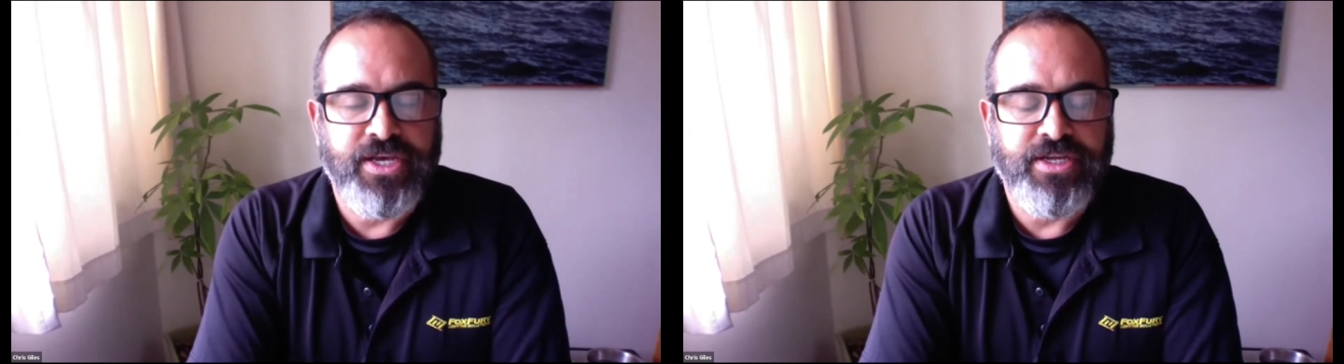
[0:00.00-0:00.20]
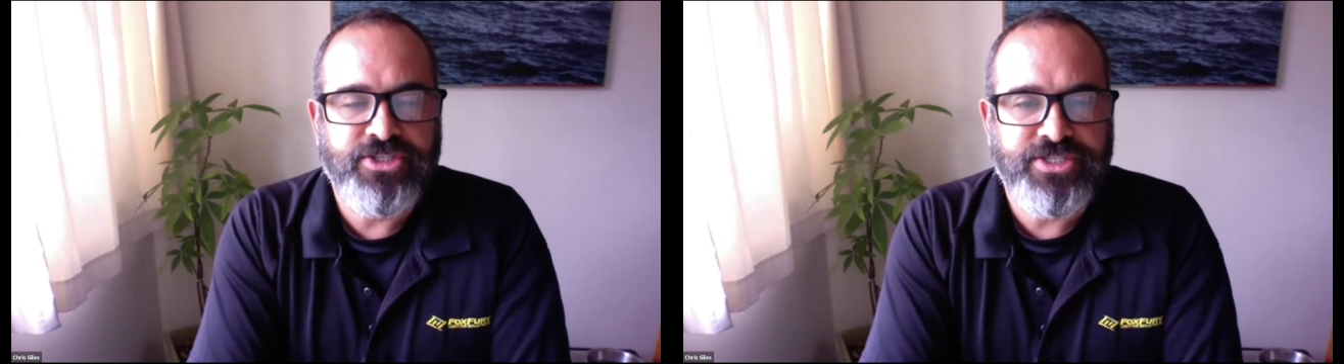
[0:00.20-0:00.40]

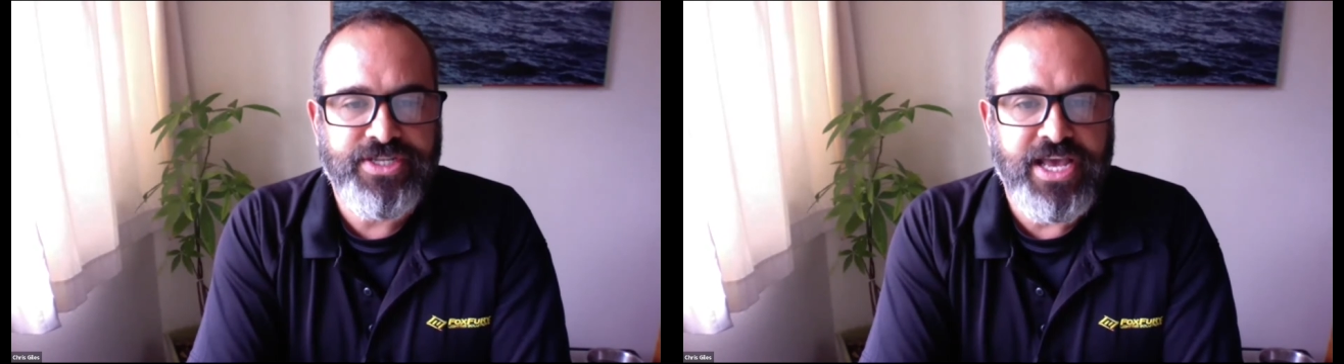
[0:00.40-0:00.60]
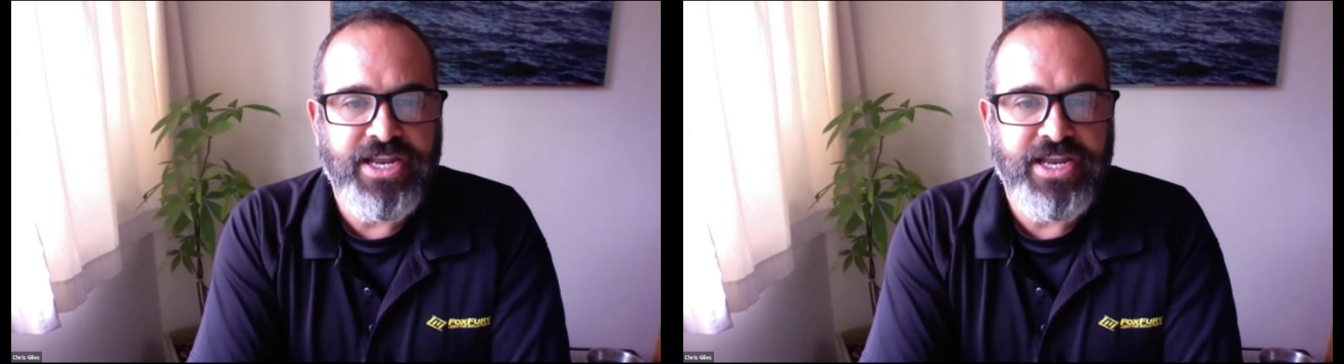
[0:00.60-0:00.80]
They
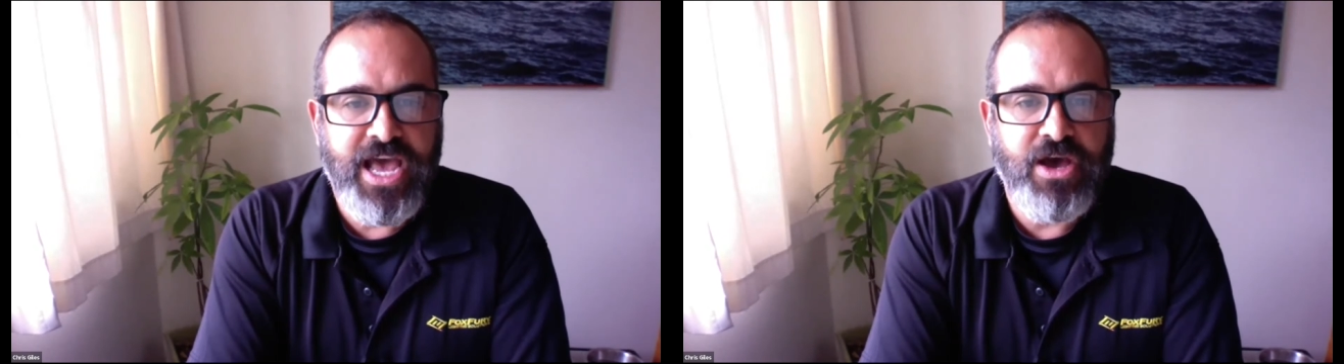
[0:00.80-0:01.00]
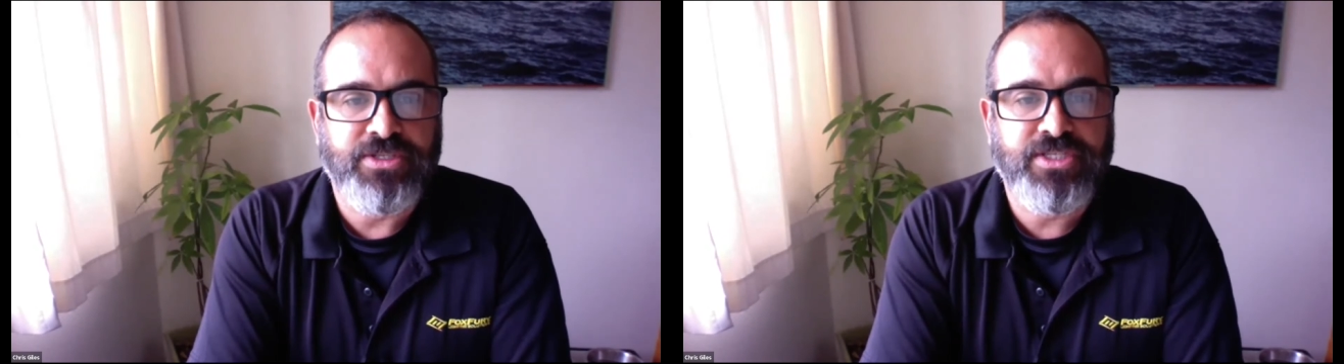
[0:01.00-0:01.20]
understand
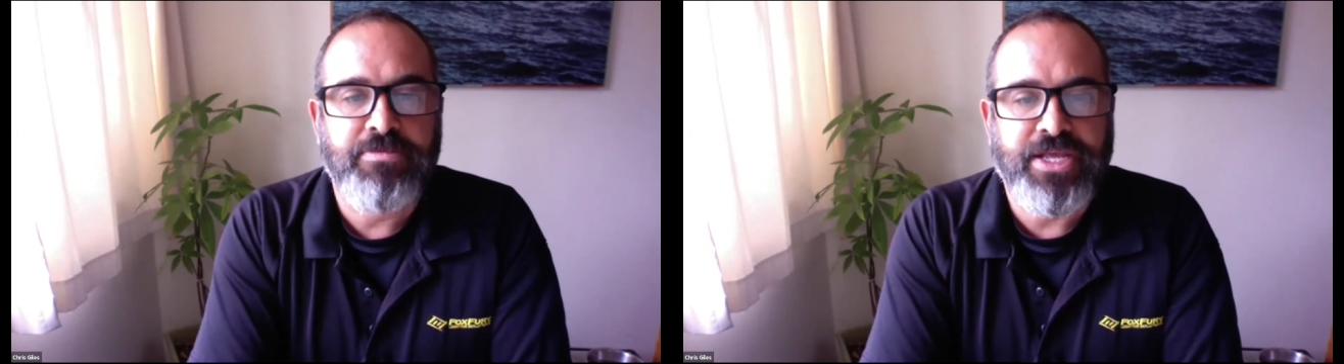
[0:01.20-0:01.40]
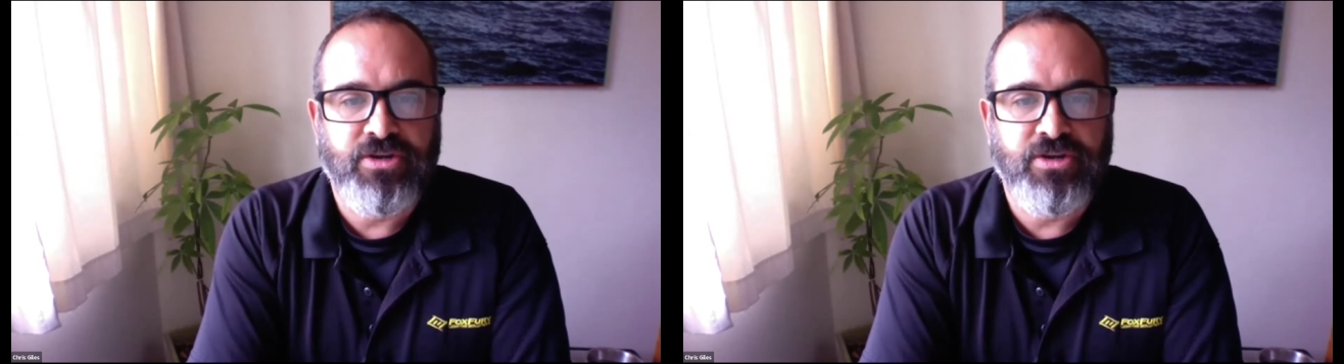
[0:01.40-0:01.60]
how it's
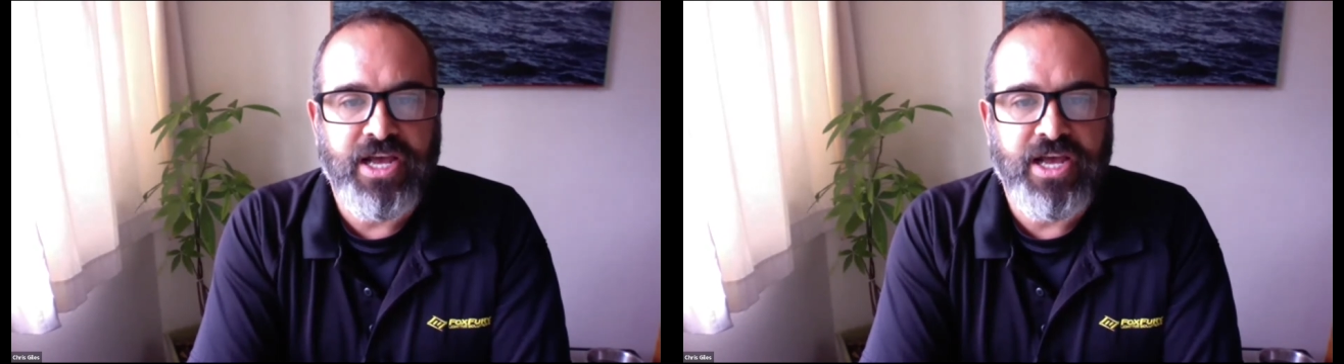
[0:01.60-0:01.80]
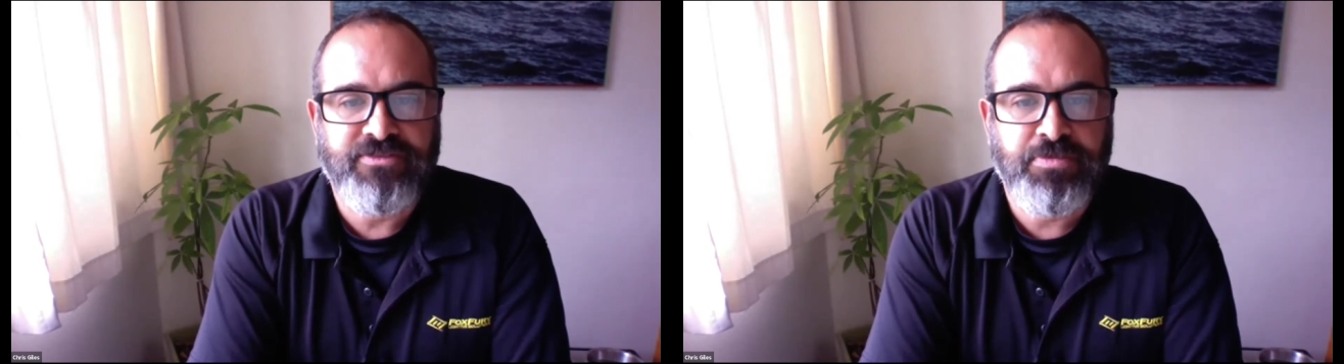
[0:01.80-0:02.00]
going to make their
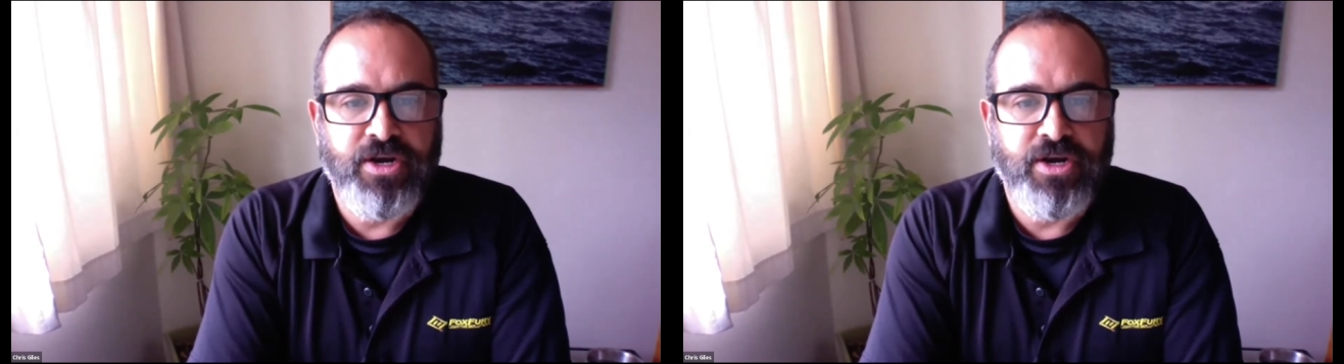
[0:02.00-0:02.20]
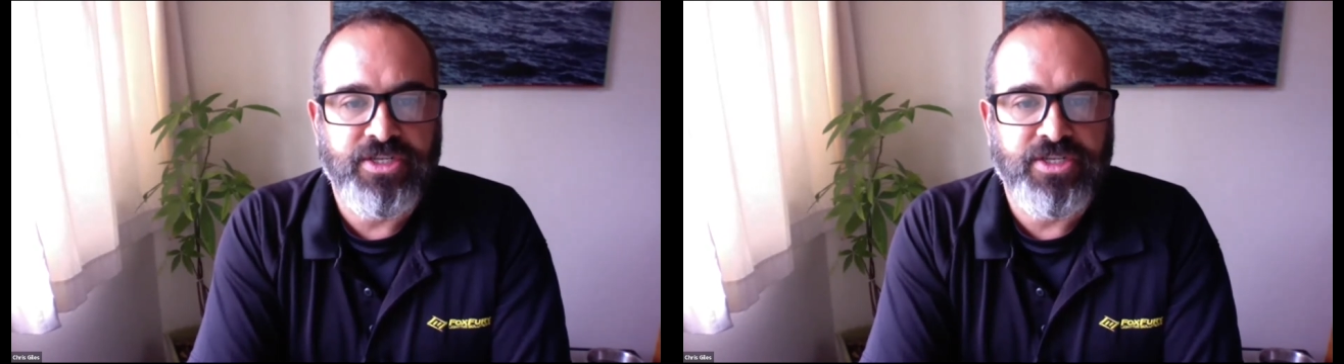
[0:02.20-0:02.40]
lives better.